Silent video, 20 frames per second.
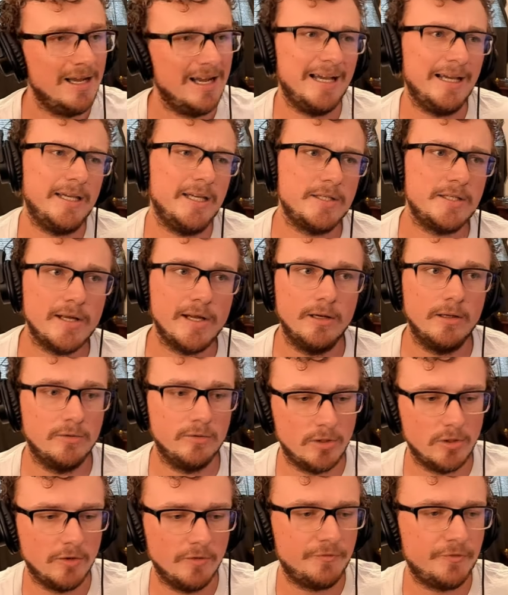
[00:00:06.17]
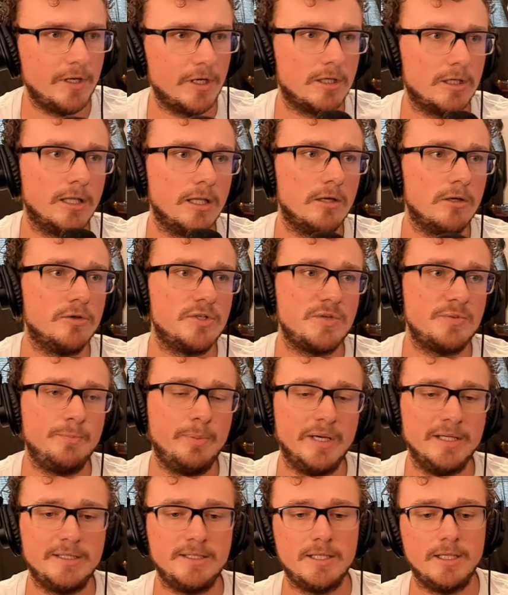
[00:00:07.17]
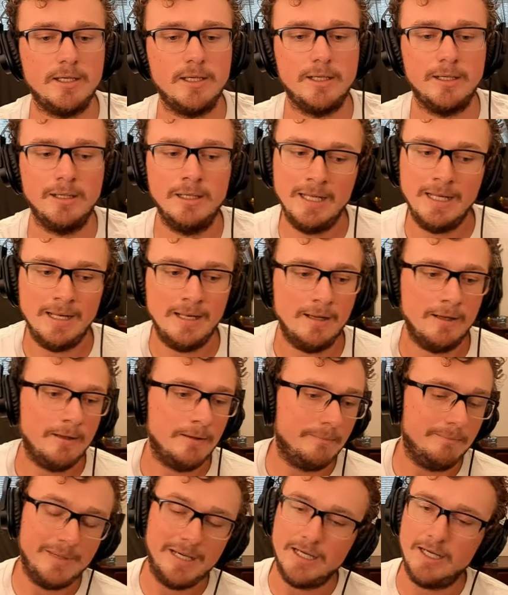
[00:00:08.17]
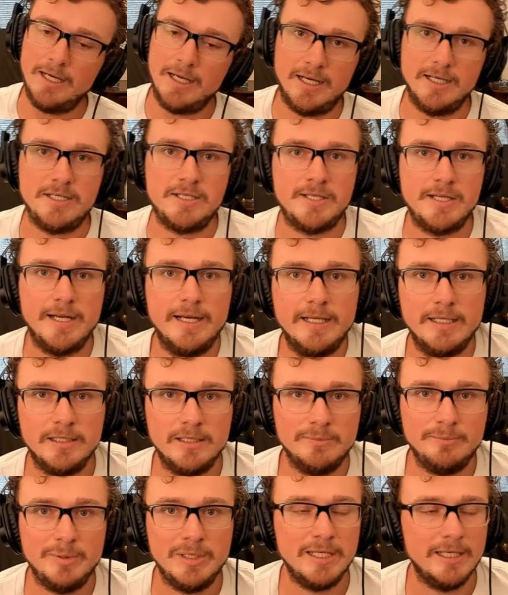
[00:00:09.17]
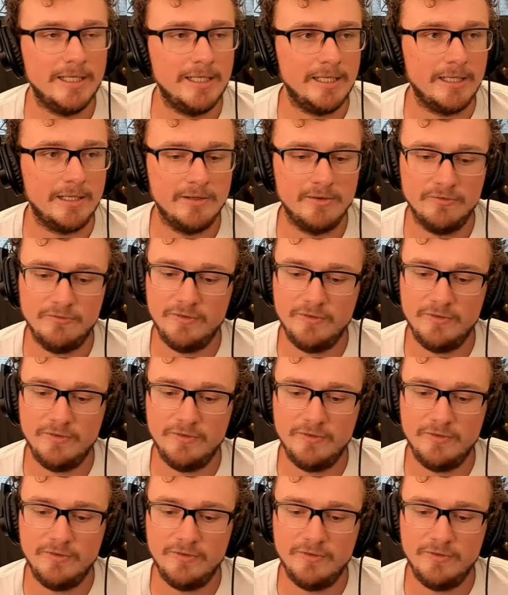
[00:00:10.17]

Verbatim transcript: I guess I don't know if they're close, but uh, man, I said it in the beginning.